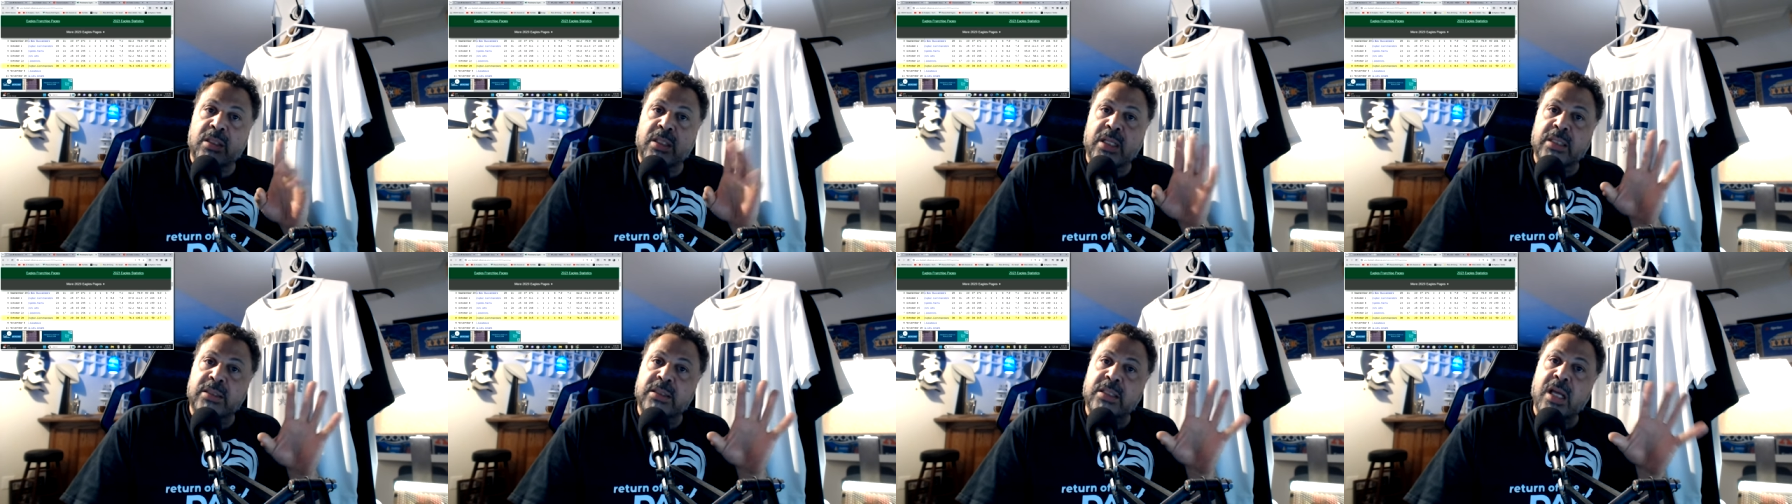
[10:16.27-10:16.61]

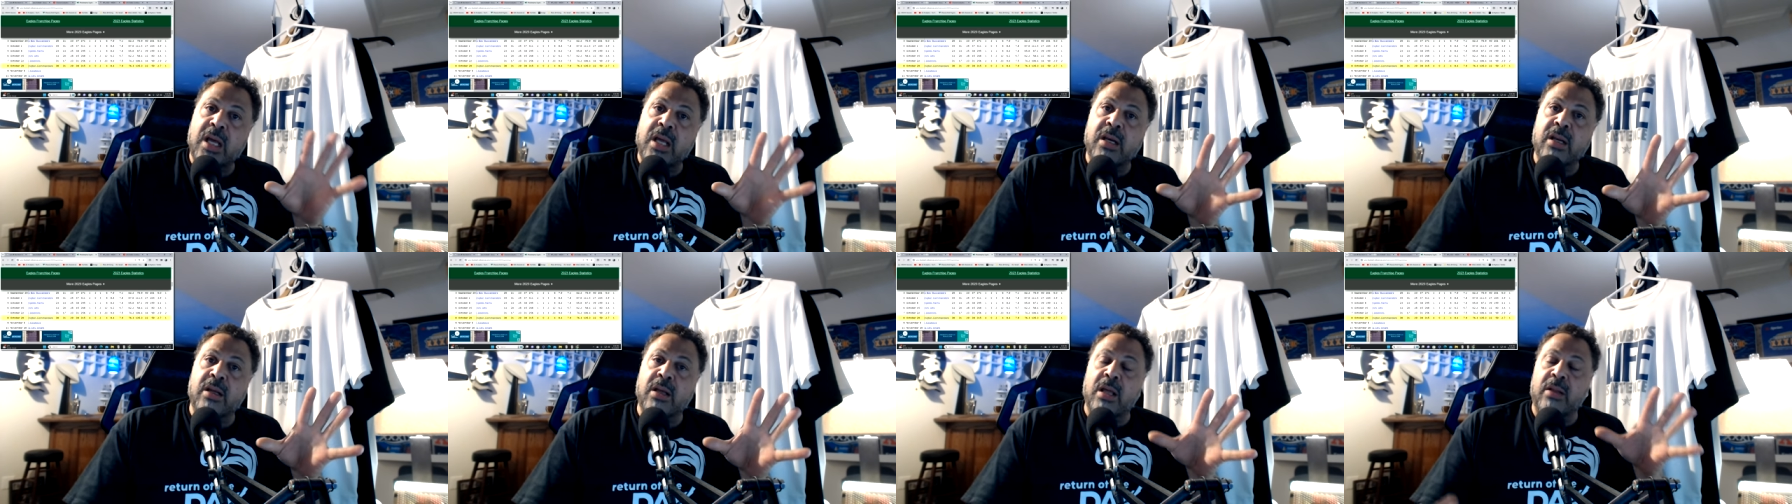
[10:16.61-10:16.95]
That's
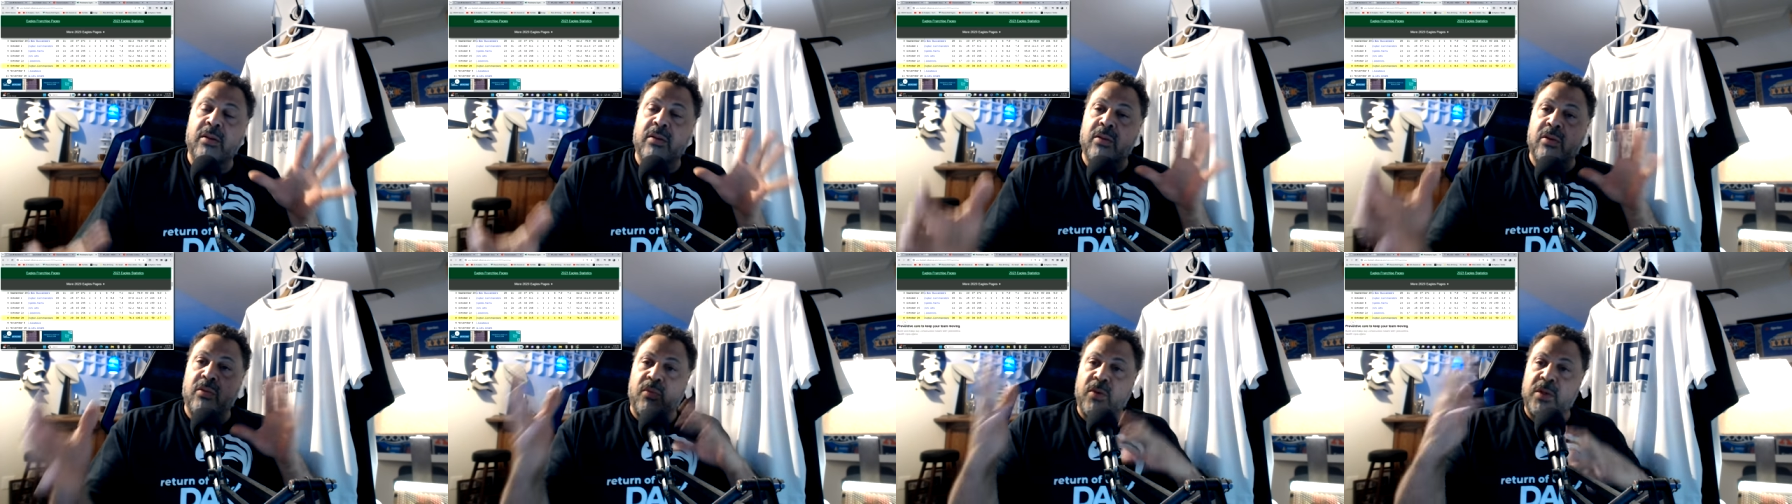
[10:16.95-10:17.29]
kind of uh,
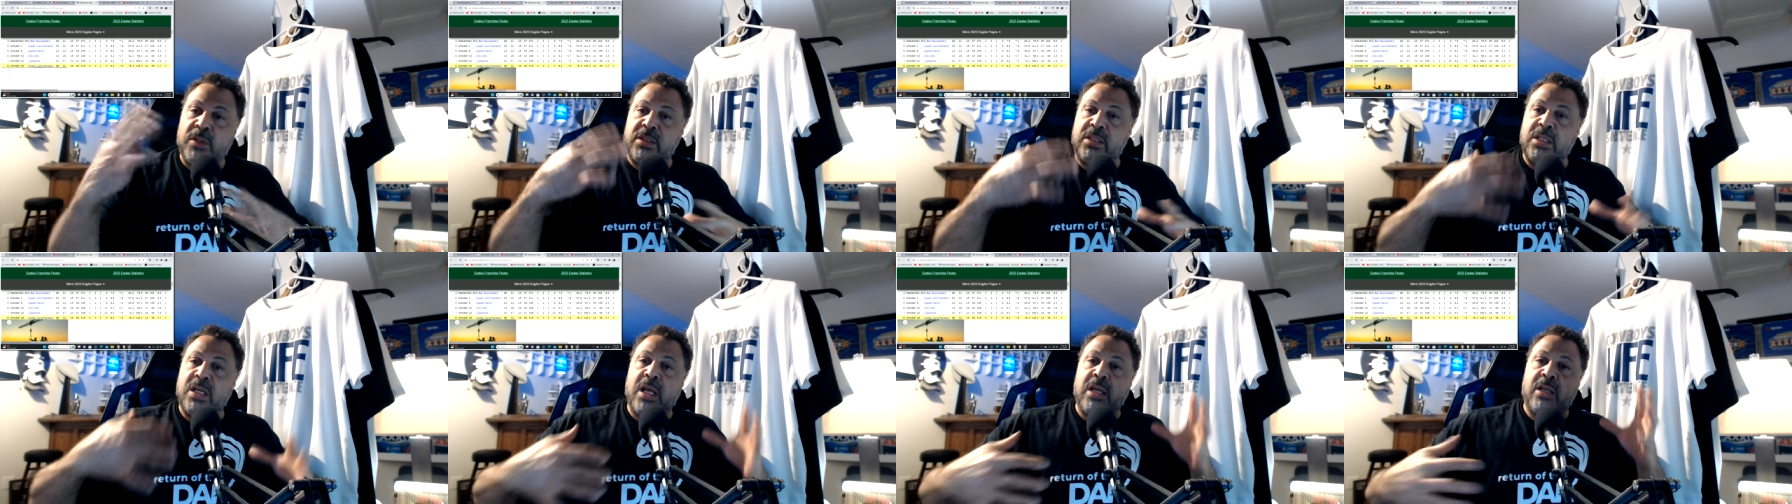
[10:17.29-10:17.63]
the
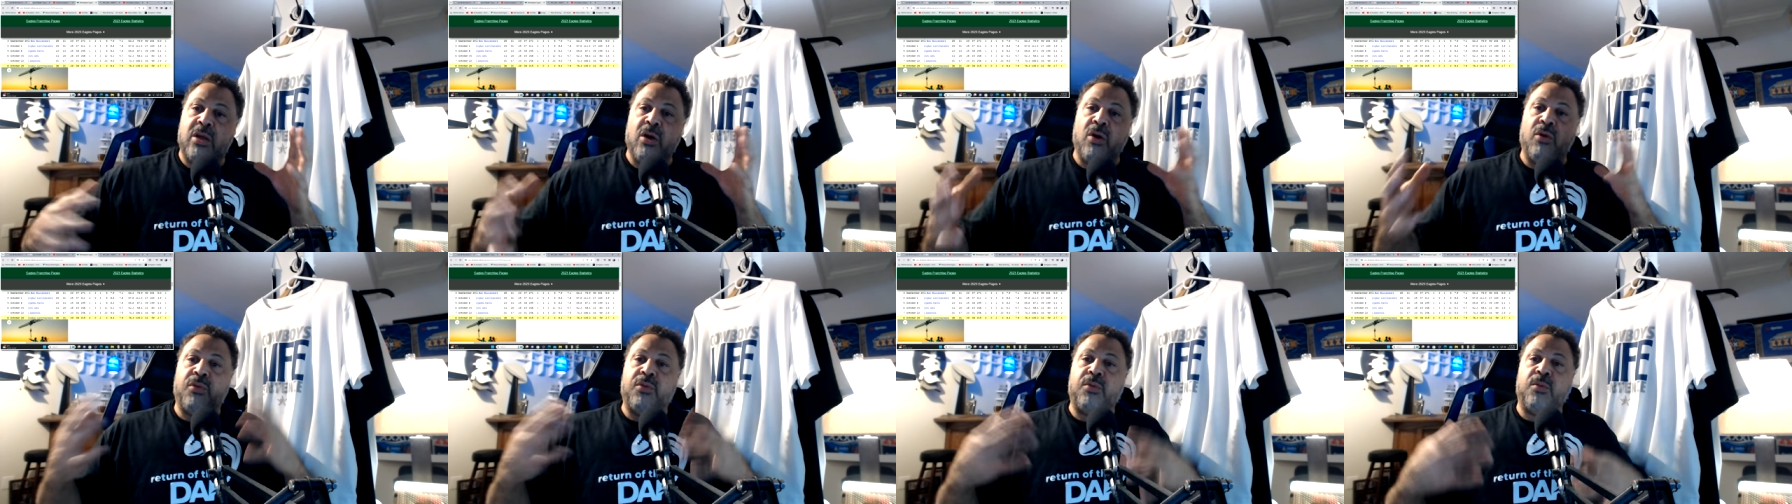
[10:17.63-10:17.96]
reason I
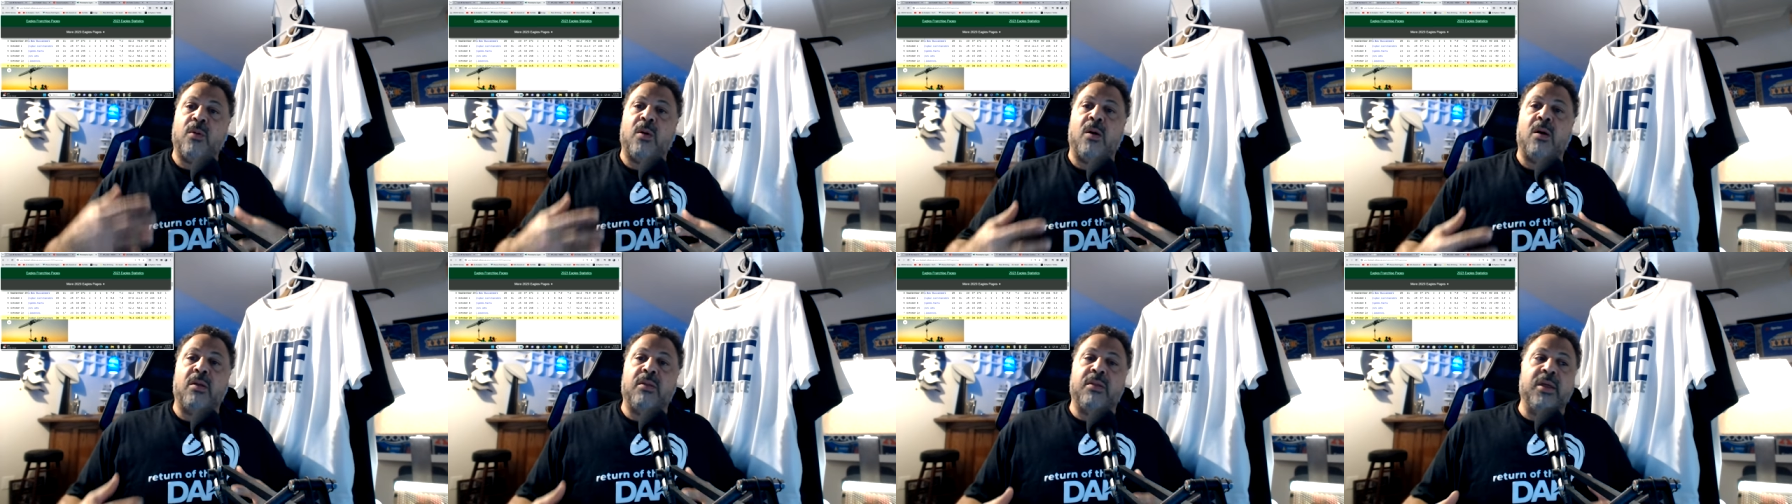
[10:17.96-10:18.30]
go through
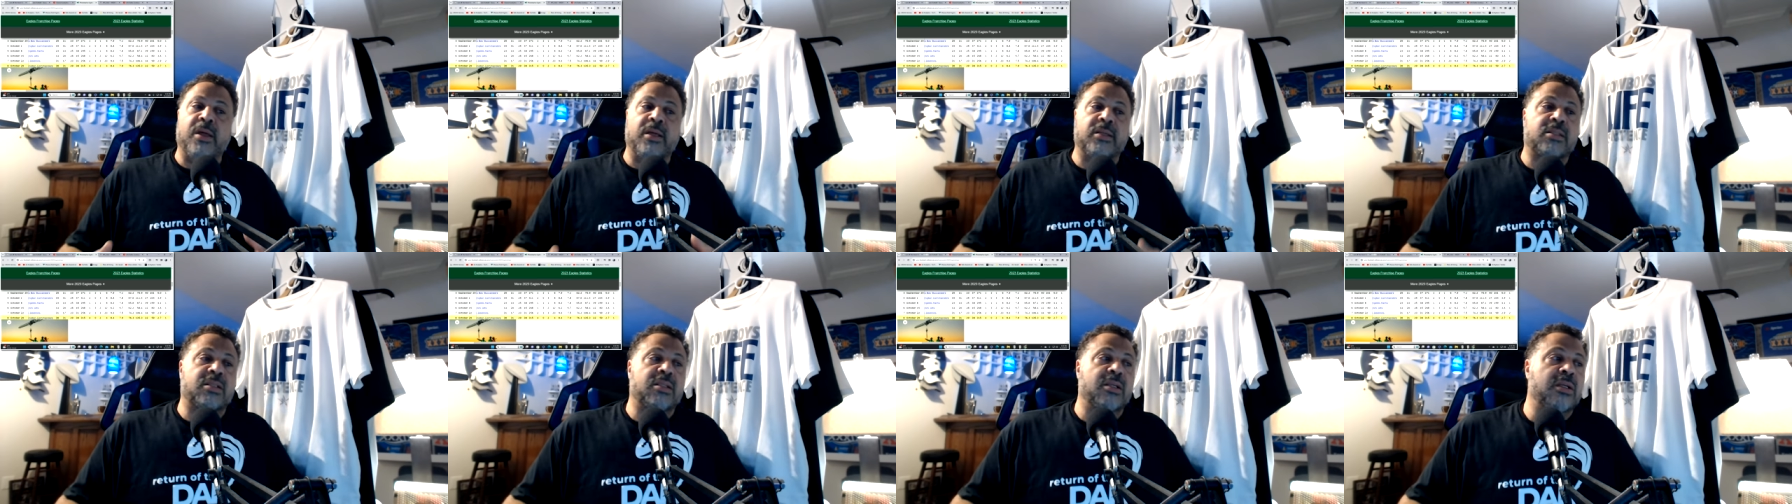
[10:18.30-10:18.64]
all
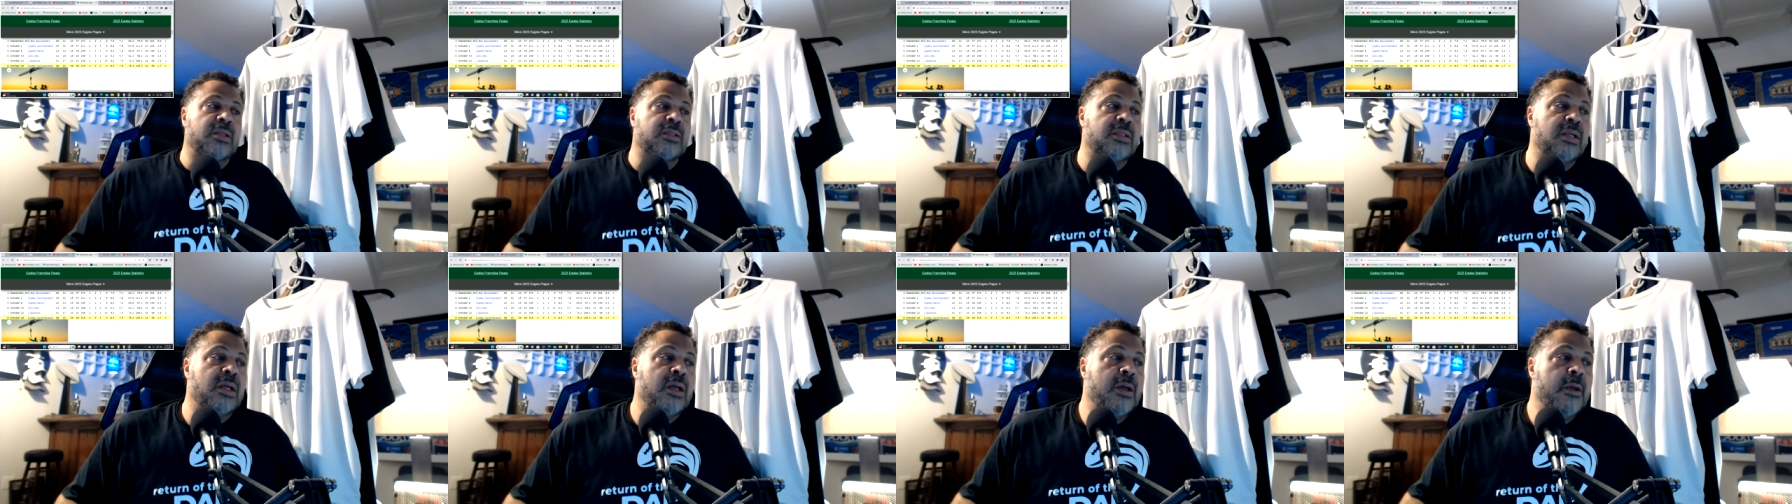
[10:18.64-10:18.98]
this
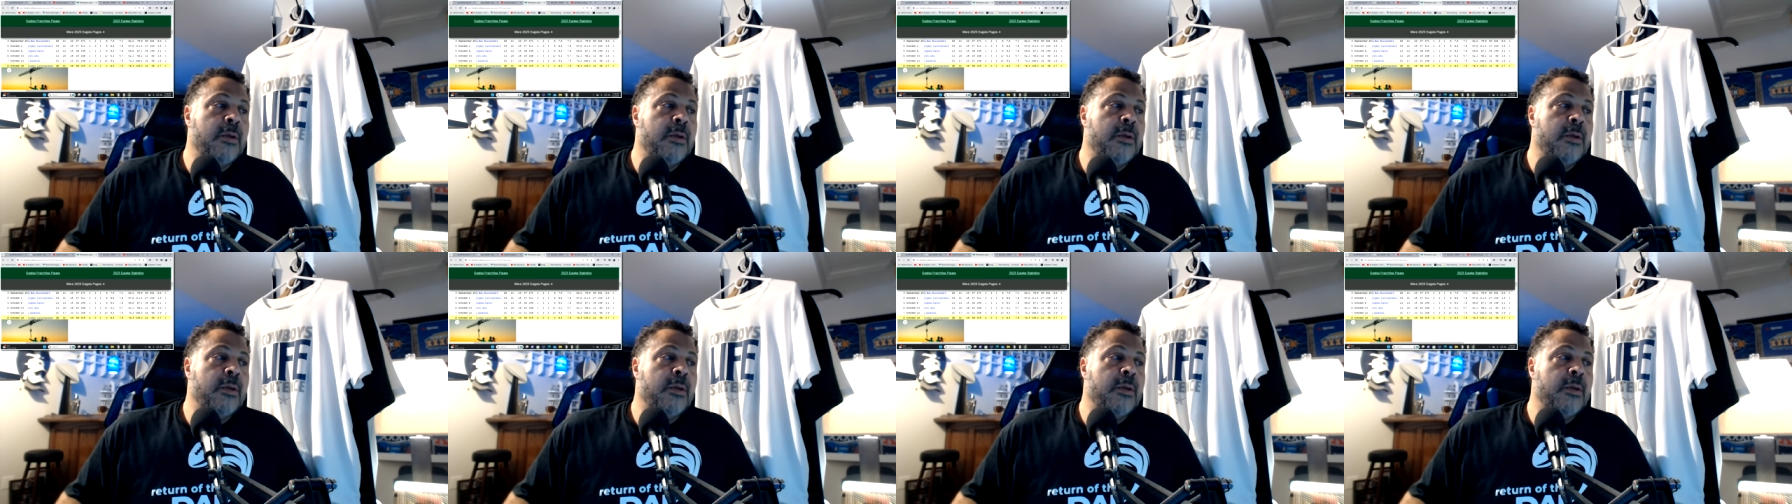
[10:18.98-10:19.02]
is,